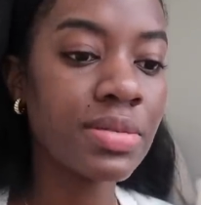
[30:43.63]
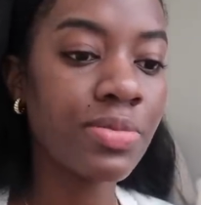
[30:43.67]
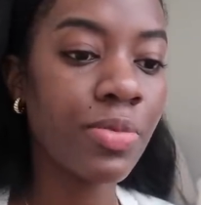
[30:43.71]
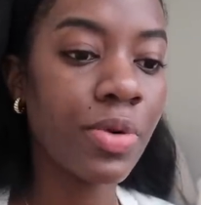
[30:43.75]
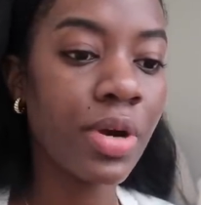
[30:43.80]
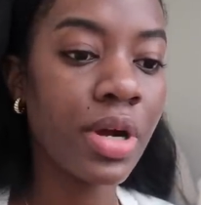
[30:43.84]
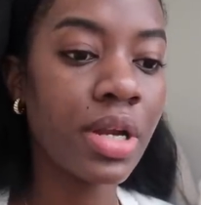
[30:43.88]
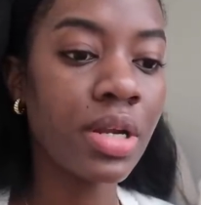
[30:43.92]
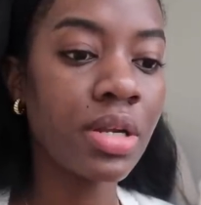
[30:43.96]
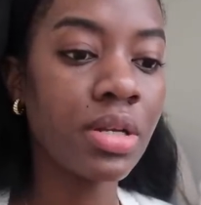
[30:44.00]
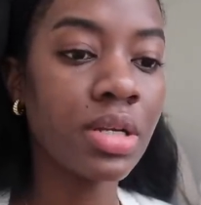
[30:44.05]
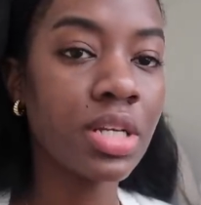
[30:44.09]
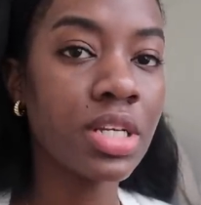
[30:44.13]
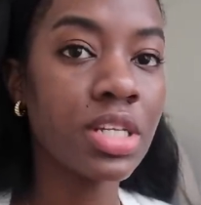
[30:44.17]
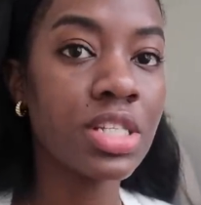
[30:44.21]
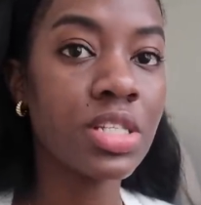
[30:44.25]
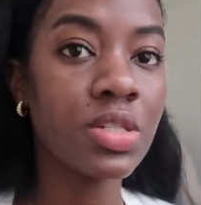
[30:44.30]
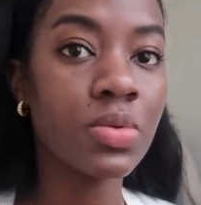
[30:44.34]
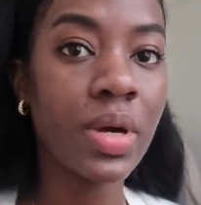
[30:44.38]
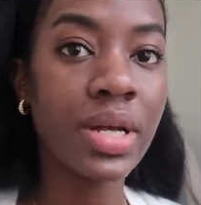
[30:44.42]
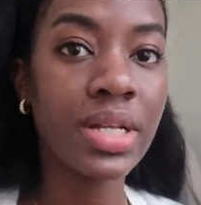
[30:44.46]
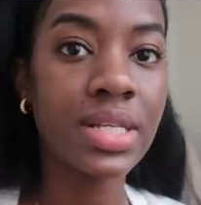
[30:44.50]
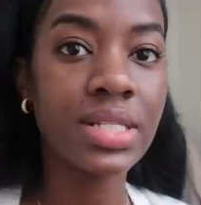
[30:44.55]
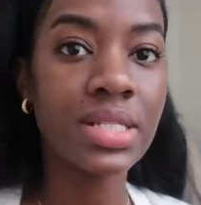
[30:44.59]
I'm wearing the
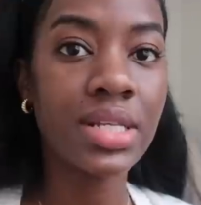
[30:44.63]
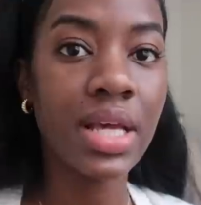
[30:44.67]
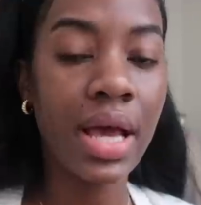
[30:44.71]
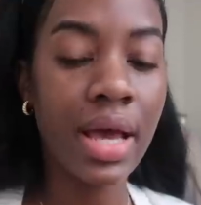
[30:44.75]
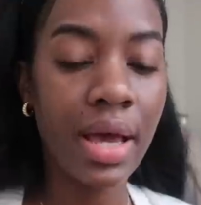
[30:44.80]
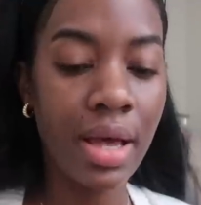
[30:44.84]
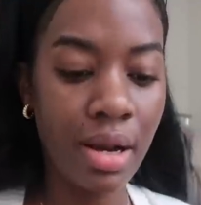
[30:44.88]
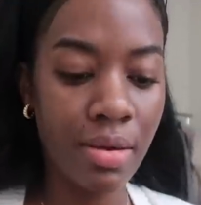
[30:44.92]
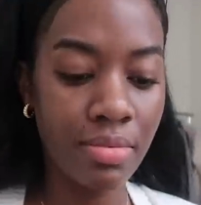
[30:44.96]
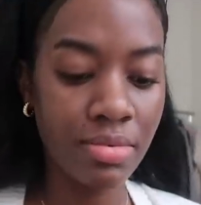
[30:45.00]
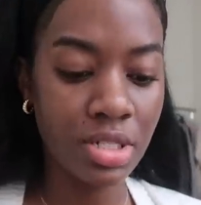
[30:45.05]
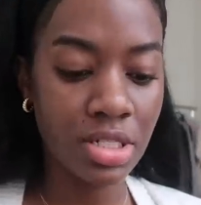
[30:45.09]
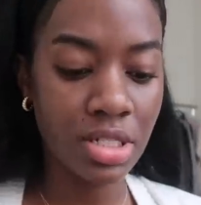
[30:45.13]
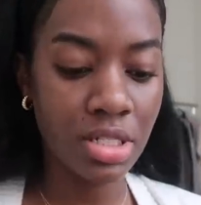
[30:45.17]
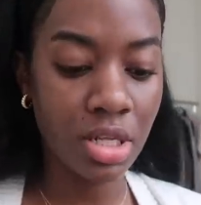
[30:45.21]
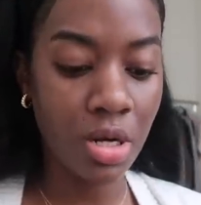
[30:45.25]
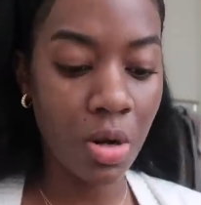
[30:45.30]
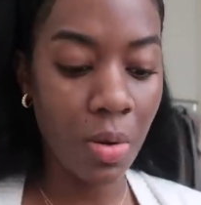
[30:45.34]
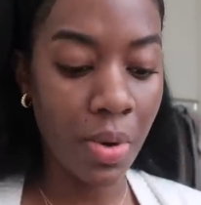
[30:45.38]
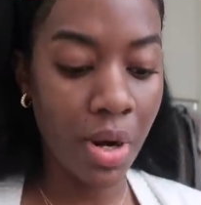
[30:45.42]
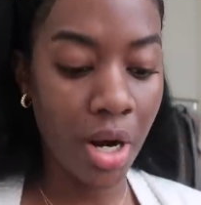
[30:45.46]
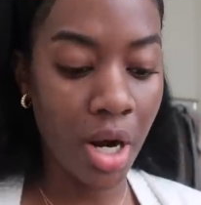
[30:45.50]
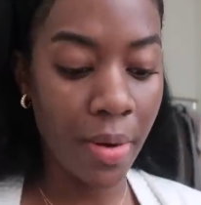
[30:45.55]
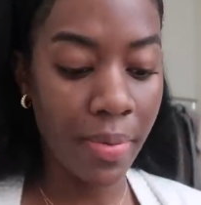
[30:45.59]
sweat set and I'm just
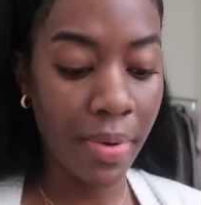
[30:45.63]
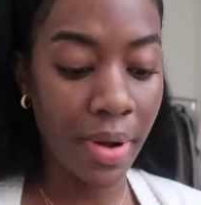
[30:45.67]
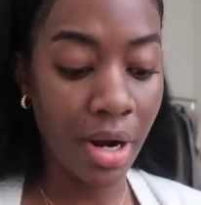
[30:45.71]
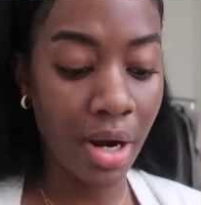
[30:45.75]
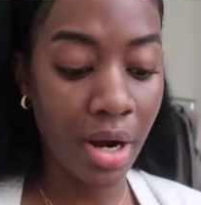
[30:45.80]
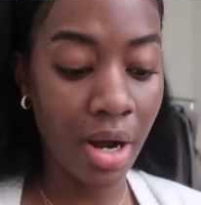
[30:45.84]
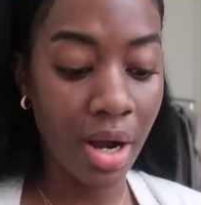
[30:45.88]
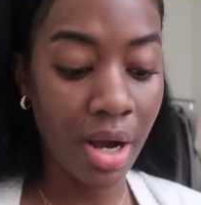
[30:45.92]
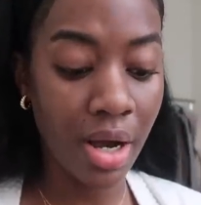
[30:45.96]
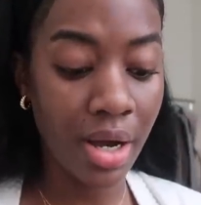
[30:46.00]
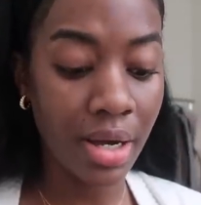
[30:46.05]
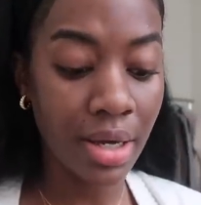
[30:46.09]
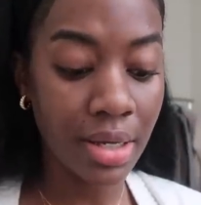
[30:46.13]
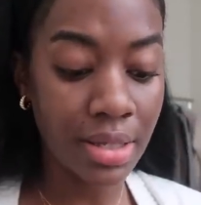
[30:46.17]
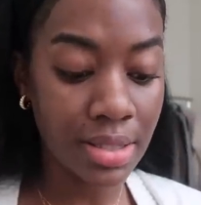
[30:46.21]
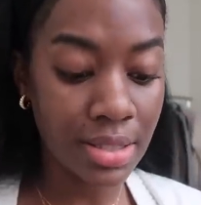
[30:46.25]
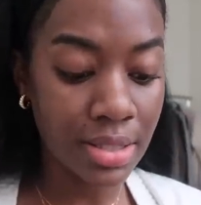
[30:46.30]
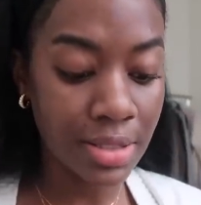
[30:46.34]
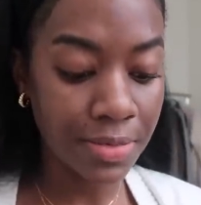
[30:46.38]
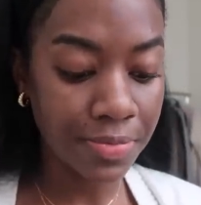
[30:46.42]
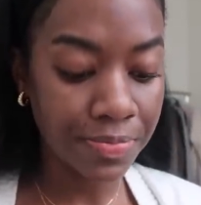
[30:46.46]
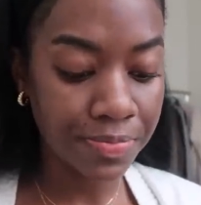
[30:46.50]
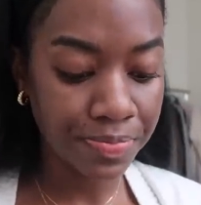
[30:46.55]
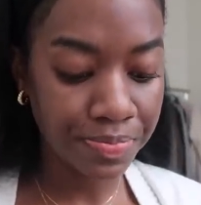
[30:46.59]
gonna wear a pair of
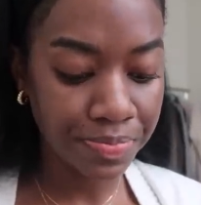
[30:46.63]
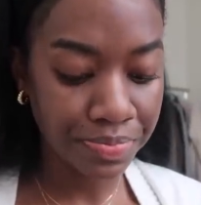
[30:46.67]
Uggs.